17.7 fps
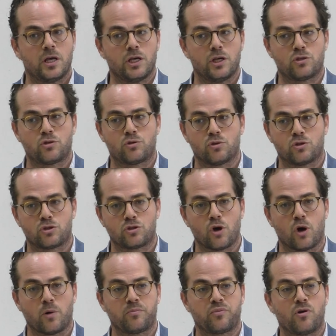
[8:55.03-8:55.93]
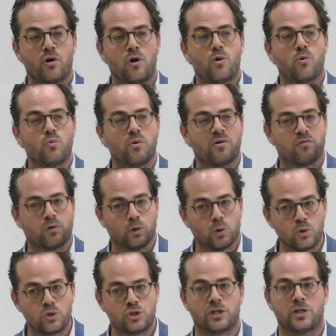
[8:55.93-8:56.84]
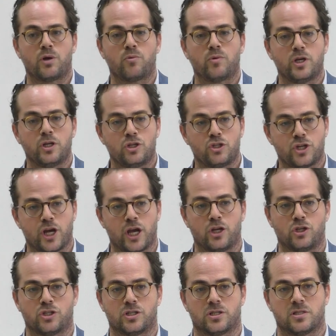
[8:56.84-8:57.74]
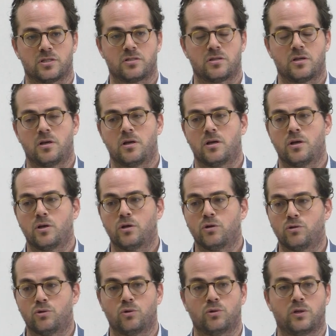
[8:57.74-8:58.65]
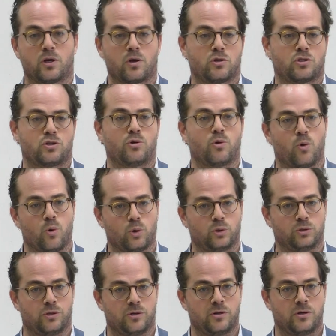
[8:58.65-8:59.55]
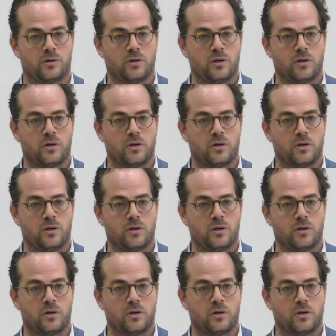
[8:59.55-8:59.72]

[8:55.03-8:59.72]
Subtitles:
is to stop revolutionary changes to the constitutional order.